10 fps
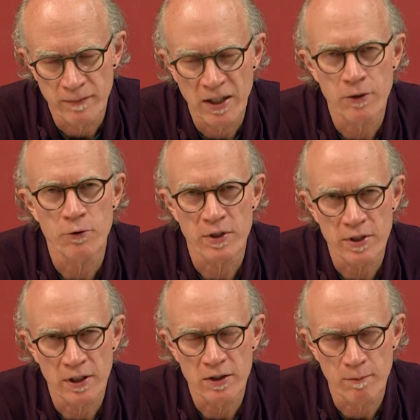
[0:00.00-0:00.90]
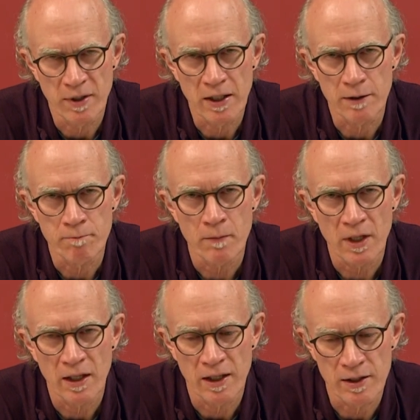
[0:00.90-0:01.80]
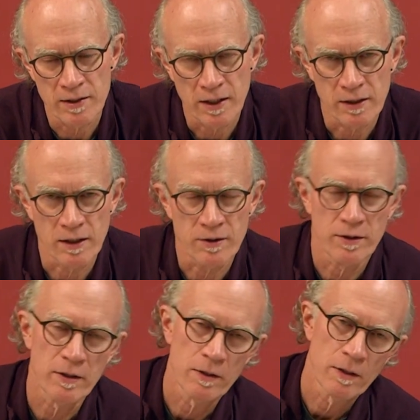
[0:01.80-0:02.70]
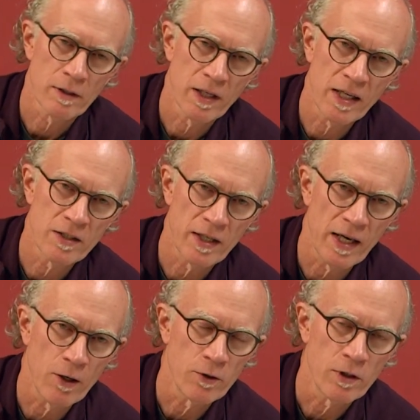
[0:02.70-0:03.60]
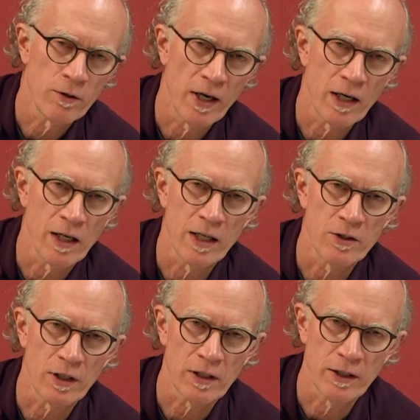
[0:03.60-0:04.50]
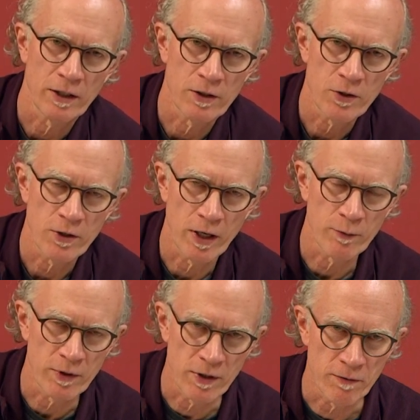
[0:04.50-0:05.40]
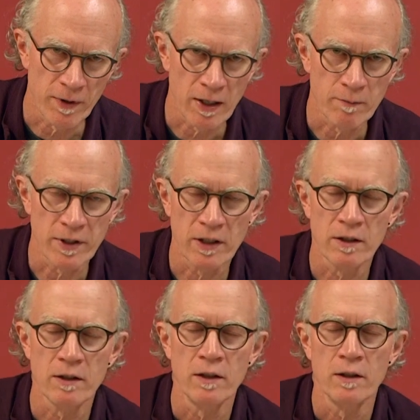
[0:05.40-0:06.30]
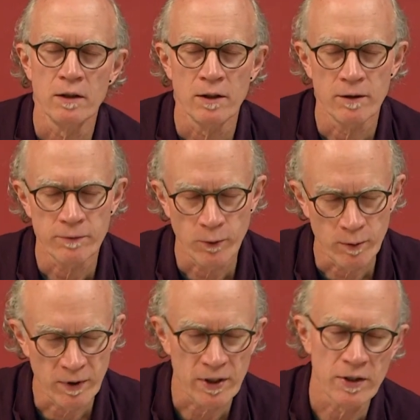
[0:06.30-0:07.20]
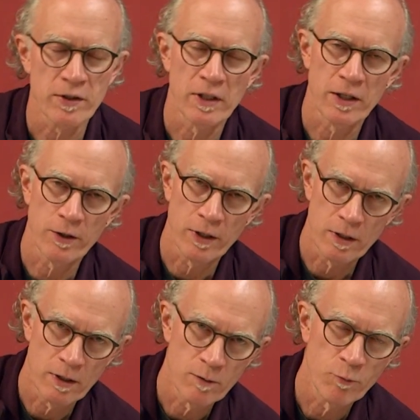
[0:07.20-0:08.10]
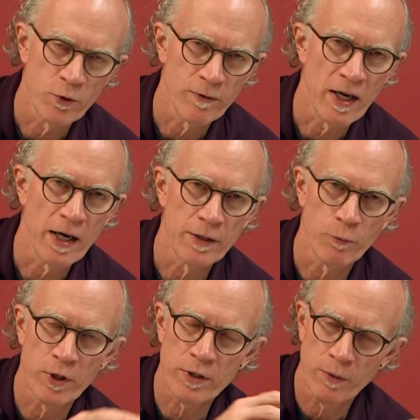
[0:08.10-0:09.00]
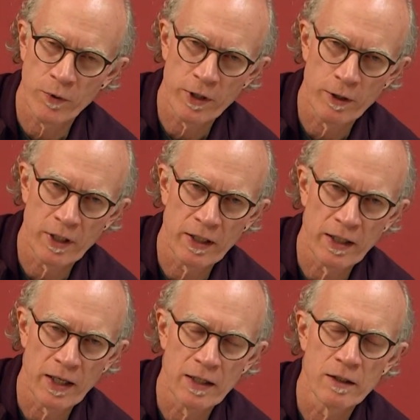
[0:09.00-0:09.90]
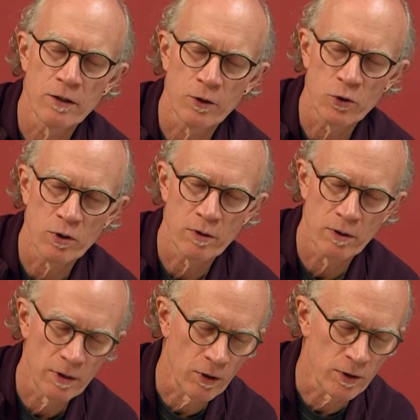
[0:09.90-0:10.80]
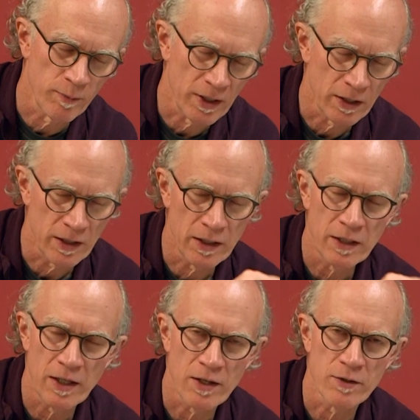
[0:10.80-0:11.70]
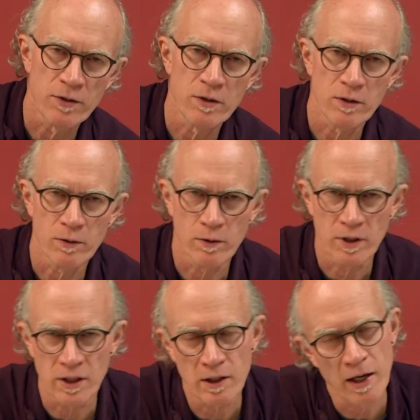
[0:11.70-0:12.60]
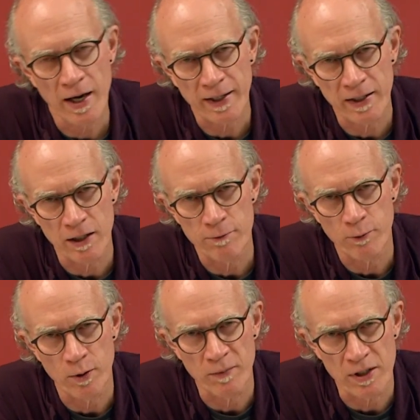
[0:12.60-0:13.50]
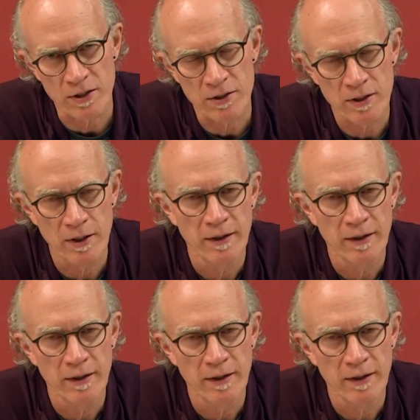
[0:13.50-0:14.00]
interesting to me is that this lays it out chronologically. You're going to start with this family of formulas, and then you're going to move on. Where you're going to get ultimately is to the aconite formulas.